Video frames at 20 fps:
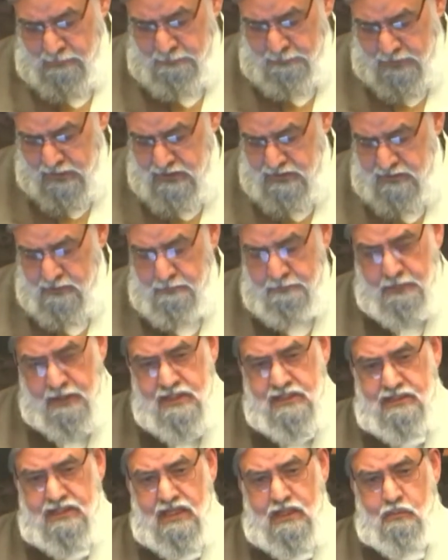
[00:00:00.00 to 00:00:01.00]

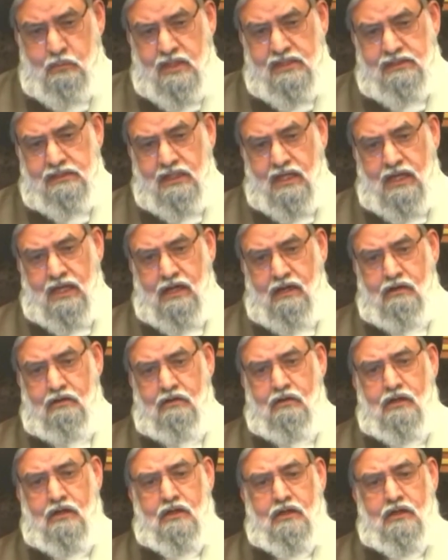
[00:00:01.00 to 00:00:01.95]
printed with uh,